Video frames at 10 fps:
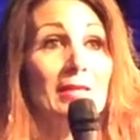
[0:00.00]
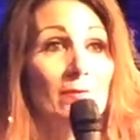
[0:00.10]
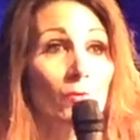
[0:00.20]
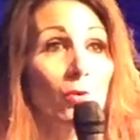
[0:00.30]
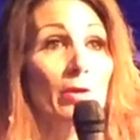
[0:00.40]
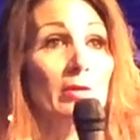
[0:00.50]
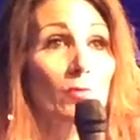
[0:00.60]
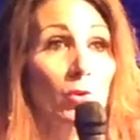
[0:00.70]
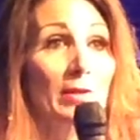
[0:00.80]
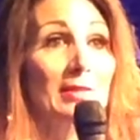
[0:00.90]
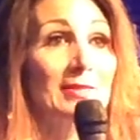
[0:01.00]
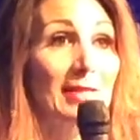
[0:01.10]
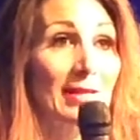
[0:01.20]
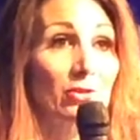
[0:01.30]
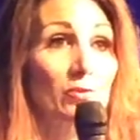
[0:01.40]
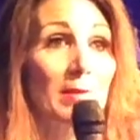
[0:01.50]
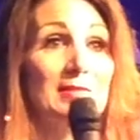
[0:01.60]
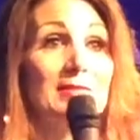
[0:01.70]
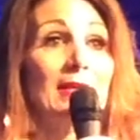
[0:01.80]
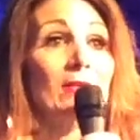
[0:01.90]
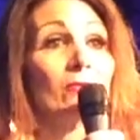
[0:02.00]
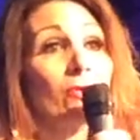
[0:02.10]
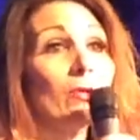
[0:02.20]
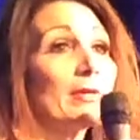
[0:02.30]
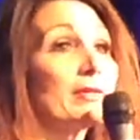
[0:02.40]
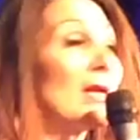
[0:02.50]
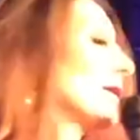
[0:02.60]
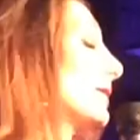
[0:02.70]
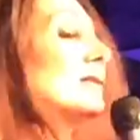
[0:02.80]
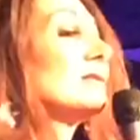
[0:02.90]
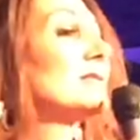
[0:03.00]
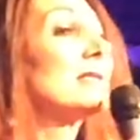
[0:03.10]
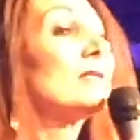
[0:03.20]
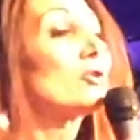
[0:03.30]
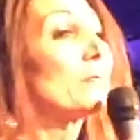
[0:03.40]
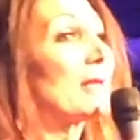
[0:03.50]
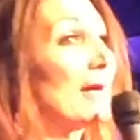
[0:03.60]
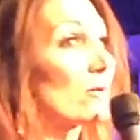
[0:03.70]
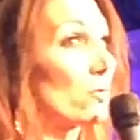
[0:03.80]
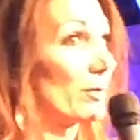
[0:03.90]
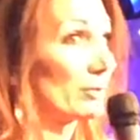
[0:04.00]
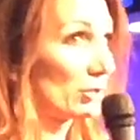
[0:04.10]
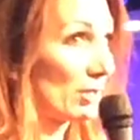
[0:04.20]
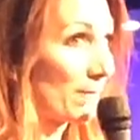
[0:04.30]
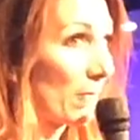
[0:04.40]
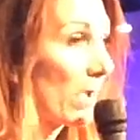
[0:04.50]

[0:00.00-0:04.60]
get more and more engaged by saying, Lord, teach me how to worship.